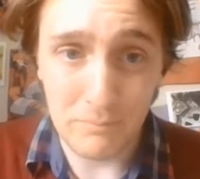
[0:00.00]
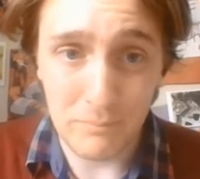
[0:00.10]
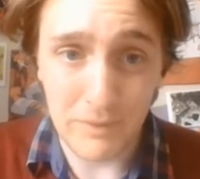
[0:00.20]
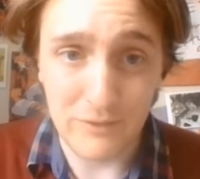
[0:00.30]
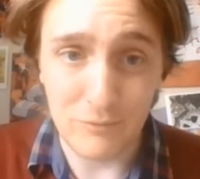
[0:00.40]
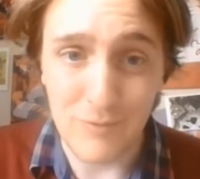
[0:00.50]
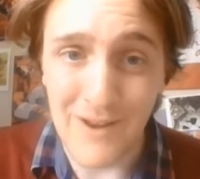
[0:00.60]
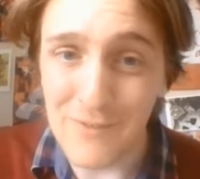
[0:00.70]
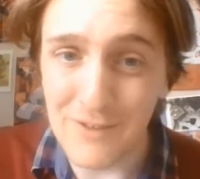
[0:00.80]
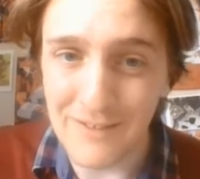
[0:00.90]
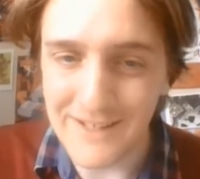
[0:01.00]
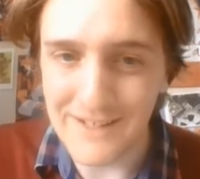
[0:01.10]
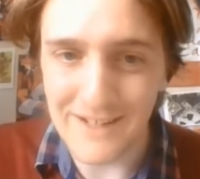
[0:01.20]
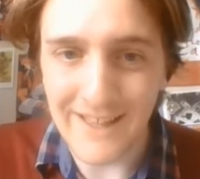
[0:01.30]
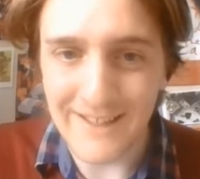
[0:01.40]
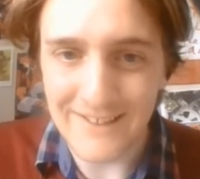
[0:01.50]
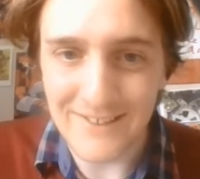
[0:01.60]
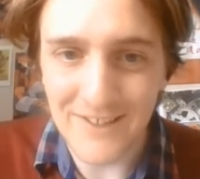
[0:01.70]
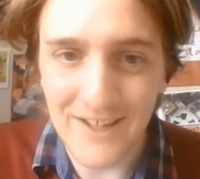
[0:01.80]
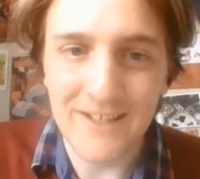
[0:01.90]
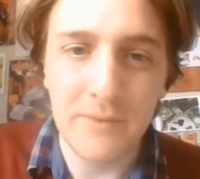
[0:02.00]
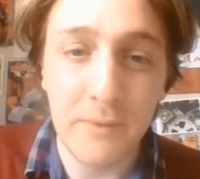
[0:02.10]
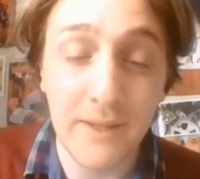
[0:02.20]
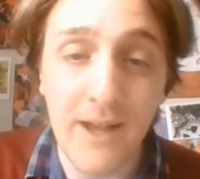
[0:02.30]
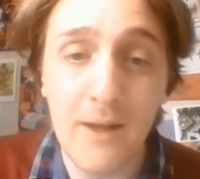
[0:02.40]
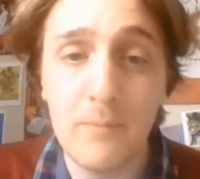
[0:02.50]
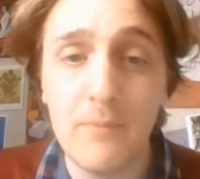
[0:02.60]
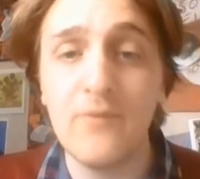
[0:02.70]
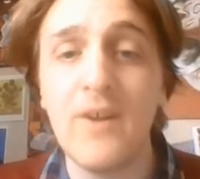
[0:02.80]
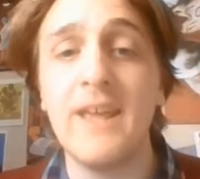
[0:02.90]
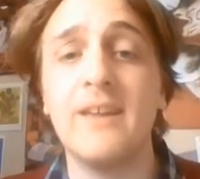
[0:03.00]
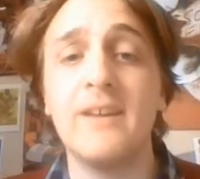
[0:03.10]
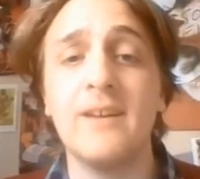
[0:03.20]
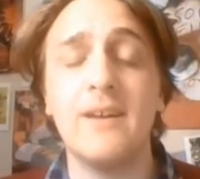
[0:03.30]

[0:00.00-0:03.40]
but to revel in lies, to become fake,